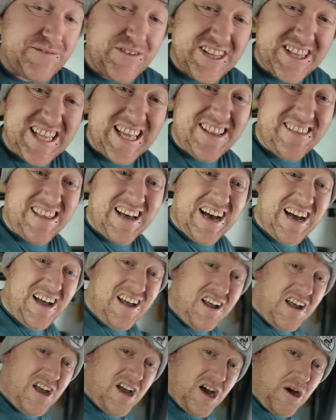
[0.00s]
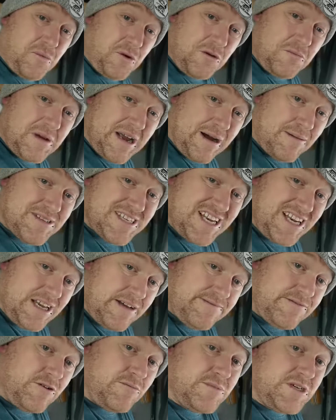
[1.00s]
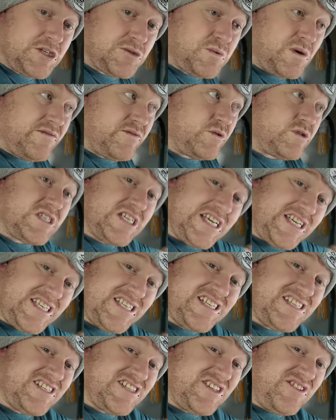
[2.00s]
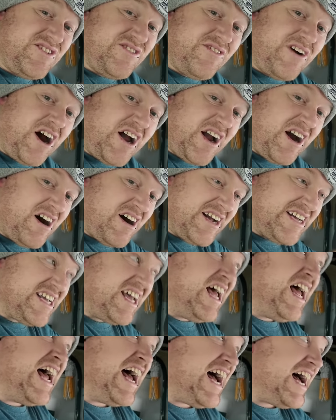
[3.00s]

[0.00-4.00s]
If I did that, I wouldn't be able to lift up my swivel seats to the right height.